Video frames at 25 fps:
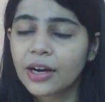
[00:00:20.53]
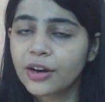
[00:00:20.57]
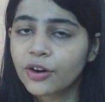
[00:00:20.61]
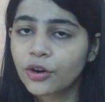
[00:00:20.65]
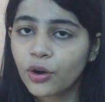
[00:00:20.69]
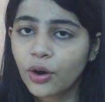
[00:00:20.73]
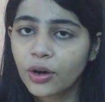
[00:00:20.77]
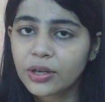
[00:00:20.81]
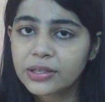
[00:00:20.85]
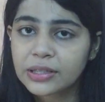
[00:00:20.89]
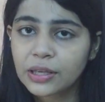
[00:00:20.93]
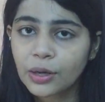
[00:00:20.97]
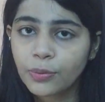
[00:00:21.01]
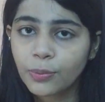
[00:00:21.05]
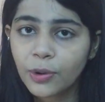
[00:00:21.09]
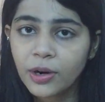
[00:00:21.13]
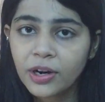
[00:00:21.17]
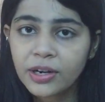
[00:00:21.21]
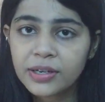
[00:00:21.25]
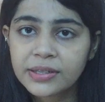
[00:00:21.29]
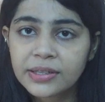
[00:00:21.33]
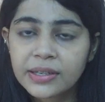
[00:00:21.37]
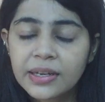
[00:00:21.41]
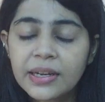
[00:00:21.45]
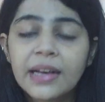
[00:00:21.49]
across the
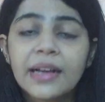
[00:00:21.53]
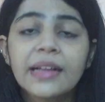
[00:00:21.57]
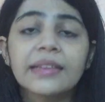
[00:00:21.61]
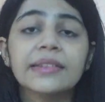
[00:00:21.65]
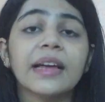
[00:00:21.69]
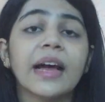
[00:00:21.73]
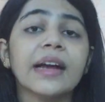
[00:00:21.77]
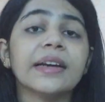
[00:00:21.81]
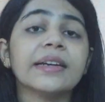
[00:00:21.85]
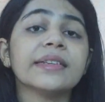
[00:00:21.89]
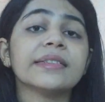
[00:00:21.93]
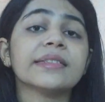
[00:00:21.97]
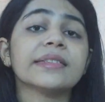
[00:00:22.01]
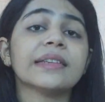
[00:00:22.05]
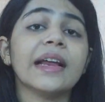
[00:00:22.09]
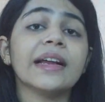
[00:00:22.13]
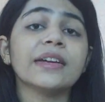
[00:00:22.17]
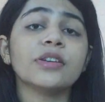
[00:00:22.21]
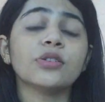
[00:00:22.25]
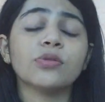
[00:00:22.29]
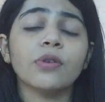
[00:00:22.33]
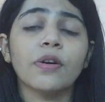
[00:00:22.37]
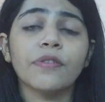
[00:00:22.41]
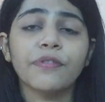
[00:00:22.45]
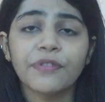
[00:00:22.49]
world that has led
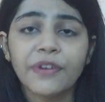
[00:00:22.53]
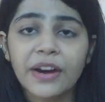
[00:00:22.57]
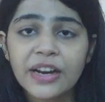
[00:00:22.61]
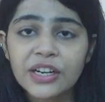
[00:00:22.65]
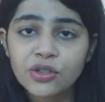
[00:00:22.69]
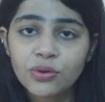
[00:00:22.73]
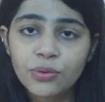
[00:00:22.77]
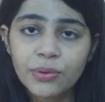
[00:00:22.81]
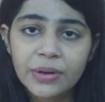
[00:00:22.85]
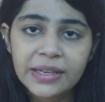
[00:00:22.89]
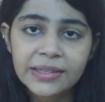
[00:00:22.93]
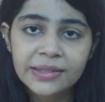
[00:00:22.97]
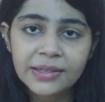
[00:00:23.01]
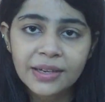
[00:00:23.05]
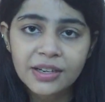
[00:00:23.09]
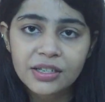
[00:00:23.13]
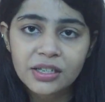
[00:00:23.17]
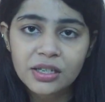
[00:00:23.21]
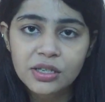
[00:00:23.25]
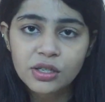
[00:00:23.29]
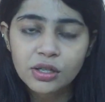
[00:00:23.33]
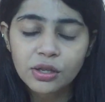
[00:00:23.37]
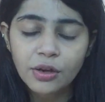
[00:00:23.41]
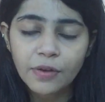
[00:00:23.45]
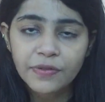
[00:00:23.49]
to a fresh
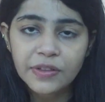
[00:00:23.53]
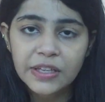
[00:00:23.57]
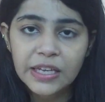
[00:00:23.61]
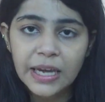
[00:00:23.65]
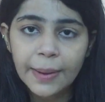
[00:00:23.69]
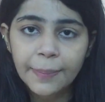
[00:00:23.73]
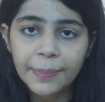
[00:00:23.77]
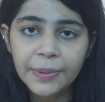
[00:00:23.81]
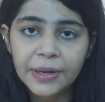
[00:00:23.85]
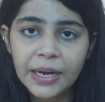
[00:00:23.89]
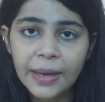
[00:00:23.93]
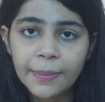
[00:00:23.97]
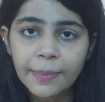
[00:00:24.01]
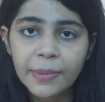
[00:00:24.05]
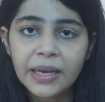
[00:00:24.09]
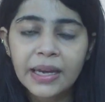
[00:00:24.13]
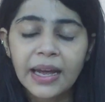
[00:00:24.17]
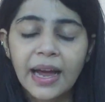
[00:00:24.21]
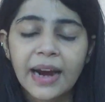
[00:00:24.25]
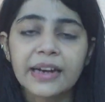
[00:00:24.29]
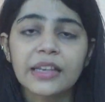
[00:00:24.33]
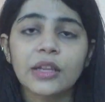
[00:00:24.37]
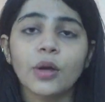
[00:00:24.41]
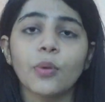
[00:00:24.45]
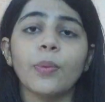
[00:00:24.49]
resurgence of the epidemic
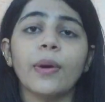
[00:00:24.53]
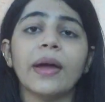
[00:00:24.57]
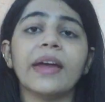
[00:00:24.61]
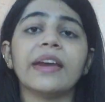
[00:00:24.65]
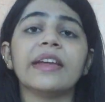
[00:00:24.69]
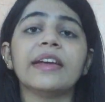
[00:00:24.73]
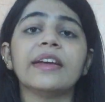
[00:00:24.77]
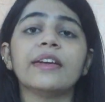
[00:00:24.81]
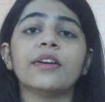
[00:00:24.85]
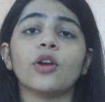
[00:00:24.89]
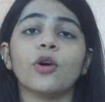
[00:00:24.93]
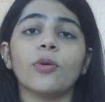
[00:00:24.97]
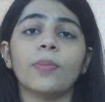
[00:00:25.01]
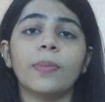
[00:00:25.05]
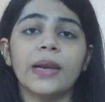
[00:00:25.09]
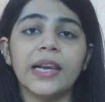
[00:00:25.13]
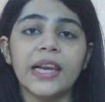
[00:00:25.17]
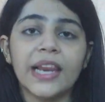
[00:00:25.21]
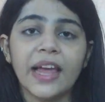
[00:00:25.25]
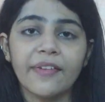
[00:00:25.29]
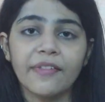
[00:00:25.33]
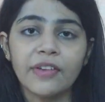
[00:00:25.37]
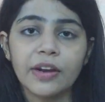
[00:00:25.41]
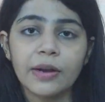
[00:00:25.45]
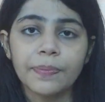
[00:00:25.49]
at the very global
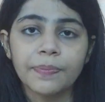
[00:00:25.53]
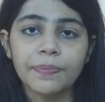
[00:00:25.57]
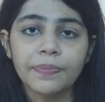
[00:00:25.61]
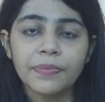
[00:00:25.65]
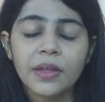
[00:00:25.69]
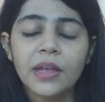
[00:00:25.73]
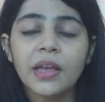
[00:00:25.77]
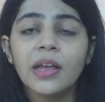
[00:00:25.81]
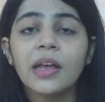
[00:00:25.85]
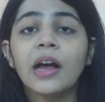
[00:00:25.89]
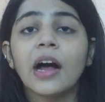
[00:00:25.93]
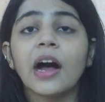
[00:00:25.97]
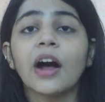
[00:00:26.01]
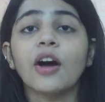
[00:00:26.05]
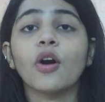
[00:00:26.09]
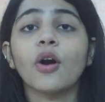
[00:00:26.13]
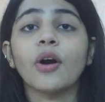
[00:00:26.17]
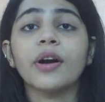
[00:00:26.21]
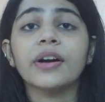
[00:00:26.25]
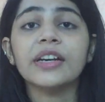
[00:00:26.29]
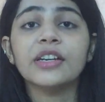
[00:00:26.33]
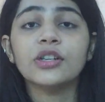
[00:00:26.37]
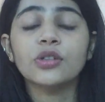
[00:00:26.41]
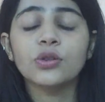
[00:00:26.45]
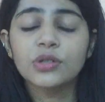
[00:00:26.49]
level.
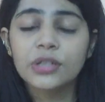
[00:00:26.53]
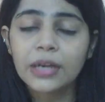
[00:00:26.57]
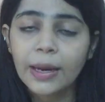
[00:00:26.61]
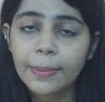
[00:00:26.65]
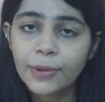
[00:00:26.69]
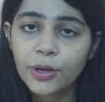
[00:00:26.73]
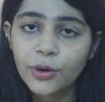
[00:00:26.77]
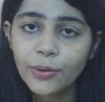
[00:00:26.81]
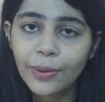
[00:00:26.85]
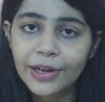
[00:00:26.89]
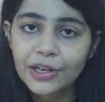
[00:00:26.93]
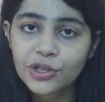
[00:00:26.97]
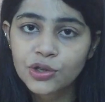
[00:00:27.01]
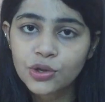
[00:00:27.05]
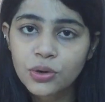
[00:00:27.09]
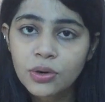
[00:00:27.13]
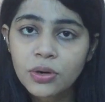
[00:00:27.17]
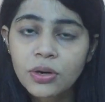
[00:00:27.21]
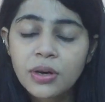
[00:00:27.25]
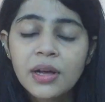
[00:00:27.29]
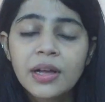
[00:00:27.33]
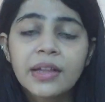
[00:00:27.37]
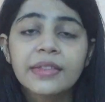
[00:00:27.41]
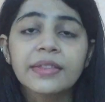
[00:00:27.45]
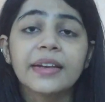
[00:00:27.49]
According to WHO,
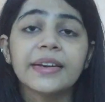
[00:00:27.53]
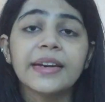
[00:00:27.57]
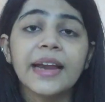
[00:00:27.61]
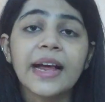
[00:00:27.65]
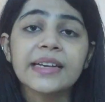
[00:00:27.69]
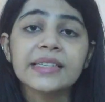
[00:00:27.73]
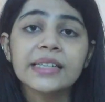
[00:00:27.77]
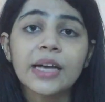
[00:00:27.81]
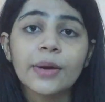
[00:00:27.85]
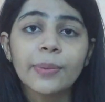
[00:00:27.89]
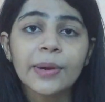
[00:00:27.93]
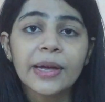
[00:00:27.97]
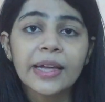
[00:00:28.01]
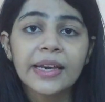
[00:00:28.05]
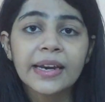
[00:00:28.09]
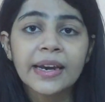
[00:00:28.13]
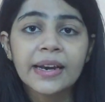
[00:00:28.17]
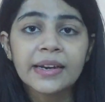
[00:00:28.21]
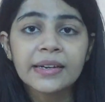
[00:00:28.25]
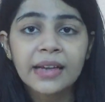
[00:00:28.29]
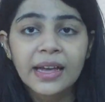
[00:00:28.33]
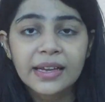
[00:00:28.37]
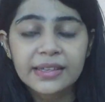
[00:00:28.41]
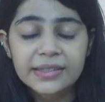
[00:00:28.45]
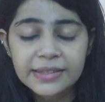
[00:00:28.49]
the Delta
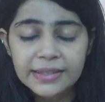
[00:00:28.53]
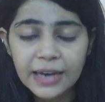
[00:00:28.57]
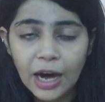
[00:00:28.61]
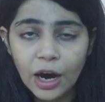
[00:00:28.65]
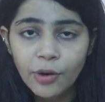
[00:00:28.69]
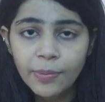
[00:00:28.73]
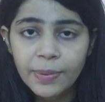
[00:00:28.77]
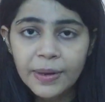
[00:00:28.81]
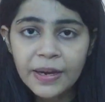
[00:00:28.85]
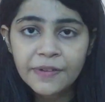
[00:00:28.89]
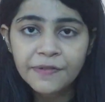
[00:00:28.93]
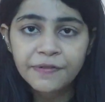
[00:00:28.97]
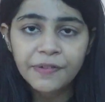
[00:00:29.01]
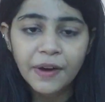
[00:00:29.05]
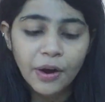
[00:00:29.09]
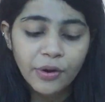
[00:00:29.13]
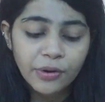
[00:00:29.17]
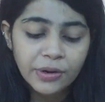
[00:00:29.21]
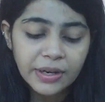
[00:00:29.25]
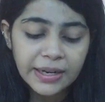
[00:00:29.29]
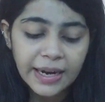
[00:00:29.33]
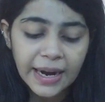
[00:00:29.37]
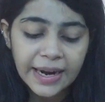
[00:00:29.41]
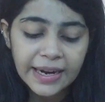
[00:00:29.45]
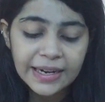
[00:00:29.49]
variant has now been found
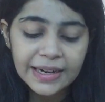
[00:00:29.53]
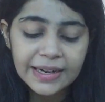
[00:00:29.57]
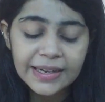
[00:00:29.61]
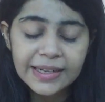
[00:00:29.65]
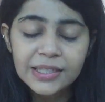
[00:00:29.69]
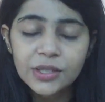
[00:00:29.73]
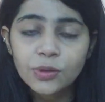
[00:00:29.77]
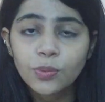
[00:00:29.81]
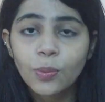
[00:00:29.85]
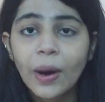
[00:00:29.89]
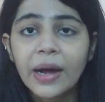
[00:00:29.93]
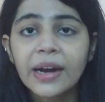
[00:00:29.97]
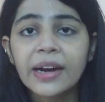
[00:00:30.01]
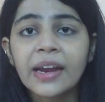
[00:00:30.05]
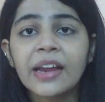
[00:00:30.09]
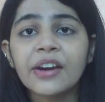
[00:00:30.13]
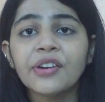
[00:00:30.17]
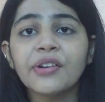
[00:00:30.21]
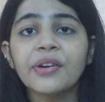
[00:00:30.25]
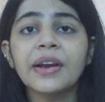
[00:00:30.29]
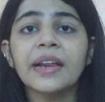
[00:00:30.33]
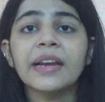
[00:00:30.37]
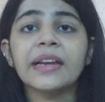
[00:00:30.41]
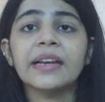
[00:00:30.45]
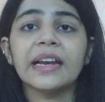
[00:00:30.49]
in at least
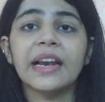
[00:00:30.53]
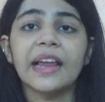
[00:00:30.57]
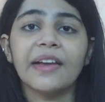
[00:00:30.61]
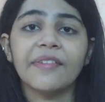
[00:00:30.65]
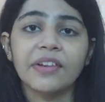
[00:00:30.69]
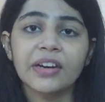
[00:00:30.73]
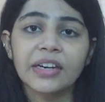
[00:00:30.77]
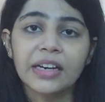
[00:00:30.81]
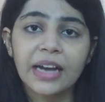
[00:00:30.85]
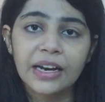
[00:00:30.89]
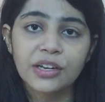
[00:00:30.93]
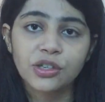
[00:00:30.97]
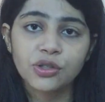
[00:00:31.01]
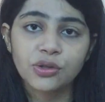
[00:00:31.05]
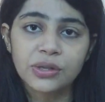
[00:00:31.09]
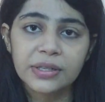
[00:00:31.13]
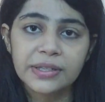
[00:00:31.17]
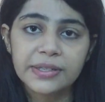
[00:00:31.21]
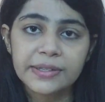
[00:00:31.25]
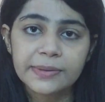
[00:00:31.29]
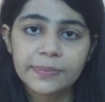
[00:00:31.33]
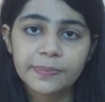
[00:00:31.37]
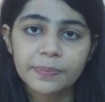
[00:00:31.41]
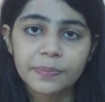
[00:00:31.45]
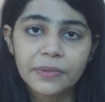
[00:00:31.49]
111
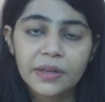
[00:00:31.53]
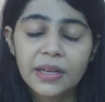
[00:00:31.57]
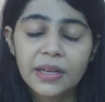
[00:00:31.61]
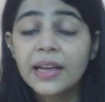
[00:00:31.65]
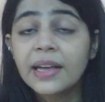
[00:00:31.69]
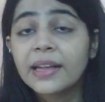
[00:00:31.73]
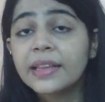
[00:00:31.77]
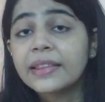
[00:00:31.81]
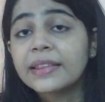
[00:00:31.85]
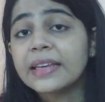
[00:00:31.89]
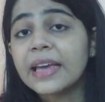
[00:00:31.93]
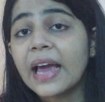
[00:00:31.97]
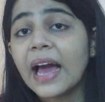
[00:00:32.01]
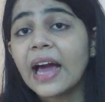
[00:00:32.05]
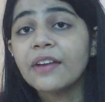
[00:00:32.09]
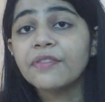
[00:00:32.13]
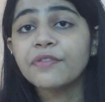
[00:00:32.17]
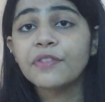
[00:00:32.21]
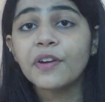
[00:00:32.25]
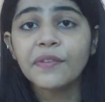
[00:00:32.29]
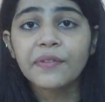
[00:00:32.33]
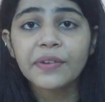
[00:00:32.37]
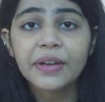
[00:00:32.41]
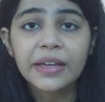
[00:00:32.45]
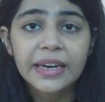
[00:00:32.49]
countries. The
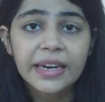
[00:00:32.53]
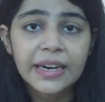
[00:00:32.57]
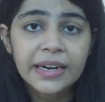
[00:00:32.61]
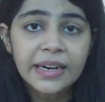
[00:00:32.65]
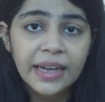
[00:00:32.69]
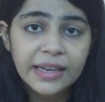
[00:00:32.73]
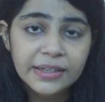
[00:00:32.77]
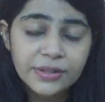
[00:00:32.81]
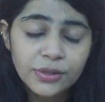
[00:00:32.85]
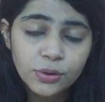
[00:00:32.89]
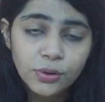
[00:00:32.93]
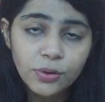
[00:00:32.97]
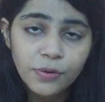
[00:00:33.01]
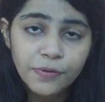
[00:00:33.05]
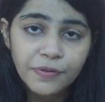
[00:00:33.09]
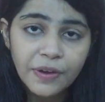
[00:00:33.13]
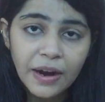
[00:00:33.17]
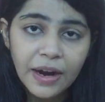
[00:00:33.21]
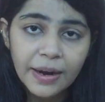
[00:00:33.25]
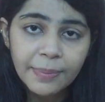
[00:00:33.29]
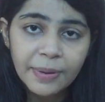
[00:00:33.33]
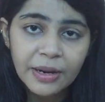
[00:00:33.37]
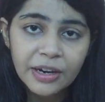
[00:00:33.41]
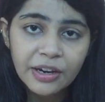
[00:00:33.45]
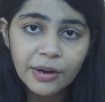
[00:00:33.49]
Alpha variant has so
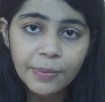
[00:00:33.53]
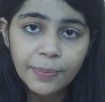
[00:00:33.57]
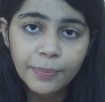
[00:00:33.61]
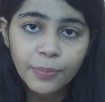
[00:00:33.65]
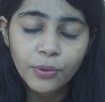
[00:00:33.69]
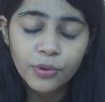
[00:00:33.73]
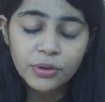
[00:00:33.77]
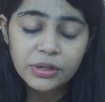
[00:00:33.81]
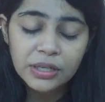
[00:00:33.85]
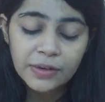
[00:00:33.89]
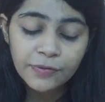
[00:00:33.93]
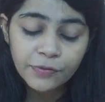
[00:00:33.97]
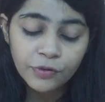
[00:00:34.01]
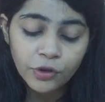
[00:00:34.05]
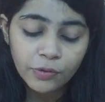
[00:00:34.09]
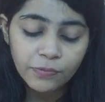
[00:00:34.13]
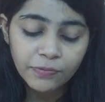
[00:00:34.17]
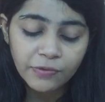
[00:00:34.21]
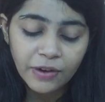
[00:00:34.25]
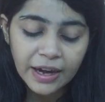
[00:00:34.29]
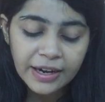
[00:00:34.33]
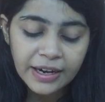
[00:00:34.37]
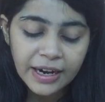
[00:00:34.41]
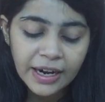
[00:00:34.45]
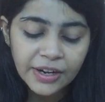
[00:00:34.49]
far been reported from
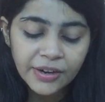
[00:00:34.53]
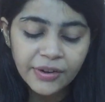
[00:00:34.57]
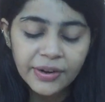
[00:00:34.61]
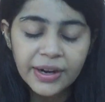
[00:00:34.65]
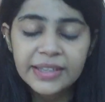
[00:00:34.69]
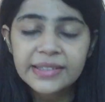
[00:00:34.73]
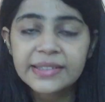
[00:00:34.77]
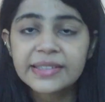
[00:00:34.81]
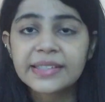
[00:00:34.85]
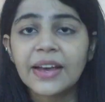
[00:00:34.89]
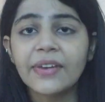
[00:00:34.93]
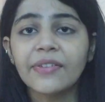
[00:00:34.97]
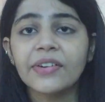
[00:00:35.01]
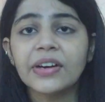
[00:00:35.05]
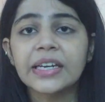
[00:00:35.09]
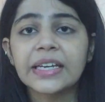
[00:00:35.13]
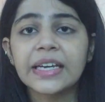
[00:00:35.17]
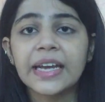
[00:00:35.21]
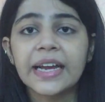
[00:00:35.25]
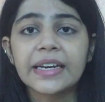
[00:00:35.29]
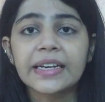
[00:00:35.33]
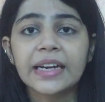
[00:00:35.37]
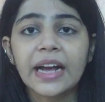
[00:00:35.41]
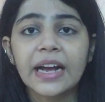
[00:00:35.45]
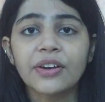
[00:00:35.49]

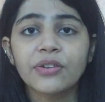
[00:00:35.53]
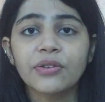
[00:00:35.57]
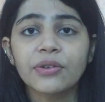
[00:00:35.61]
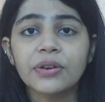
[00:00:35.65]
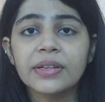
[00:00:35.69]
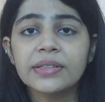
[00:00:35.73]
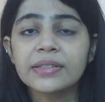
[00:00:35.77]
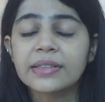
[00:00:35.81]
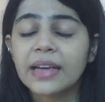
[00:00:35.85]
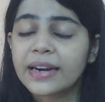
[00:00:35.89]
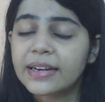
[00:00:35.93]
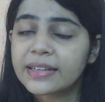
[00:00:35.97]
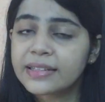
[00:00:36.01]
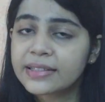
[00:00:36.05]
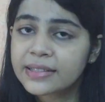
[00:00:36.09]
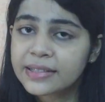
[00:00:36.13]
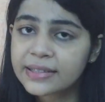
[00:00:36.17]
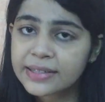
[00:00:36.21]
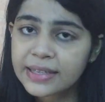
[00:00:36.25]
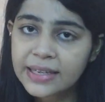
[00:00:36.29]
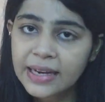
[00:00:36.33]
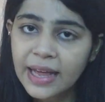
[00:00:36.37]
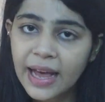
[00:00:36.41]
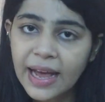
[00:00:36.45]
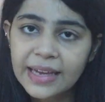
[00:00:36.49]
178 countries and it
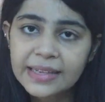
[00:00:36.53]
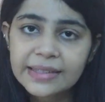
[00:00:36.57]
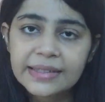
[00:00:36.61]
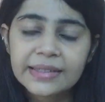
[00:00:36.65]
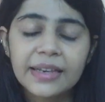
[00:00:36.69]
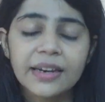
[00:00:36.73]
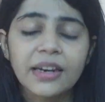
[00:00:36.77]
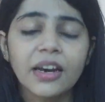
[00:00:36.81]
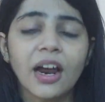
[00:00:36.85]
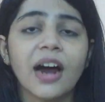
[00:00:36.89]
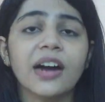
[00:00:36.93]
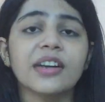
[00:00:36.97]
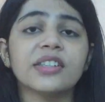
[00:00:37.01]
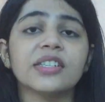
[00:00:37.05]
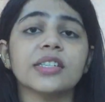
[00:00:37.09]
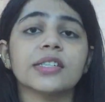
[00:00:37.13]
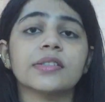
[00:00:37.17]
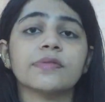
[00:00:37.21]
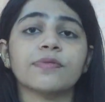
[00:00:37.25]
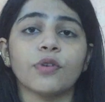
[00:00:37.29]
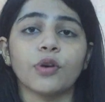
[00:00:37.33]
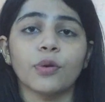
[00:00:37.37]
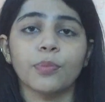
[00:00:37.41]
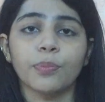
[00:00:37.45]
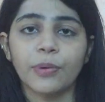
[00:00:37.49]
still has the
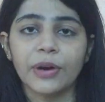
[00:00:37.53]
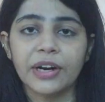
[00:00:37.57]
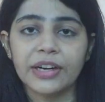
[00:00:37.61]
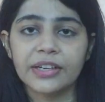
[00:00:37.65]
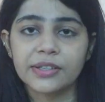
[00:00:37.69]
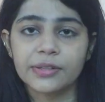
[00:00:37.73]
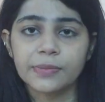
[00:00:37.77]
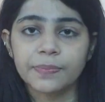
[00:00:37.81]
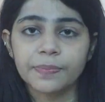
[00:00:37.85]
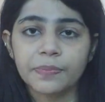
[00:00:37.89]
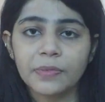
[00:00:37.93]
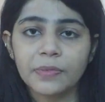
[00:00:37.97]
largest footprint.